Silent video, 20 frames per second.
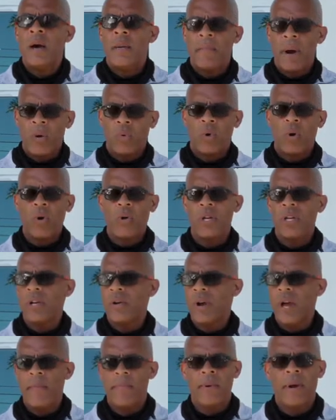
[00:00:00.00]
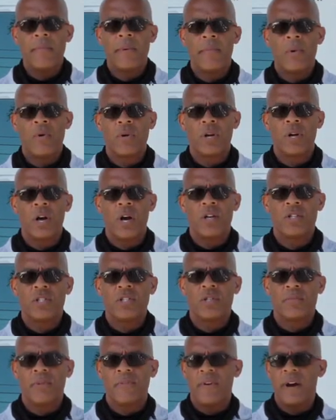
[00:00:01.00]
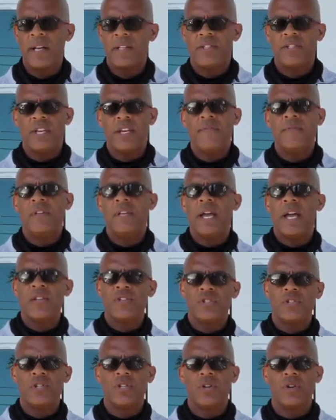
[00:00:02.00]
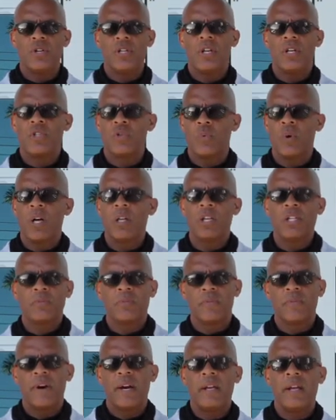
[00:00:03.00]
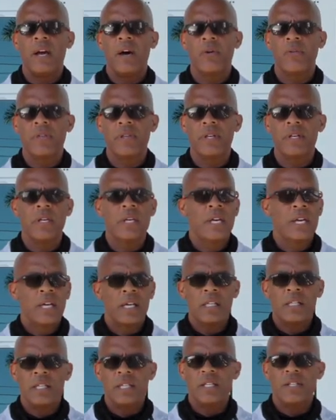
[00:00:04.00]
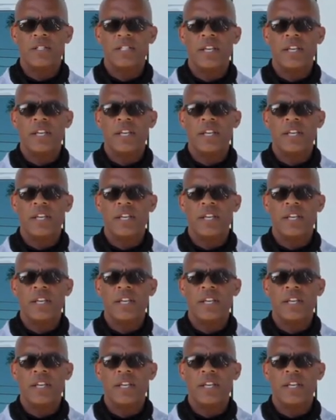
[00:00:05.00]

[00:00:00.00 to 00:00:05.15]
My role here at Braman Motor Cars is to provide safety and security as well as provide a healthy, clean and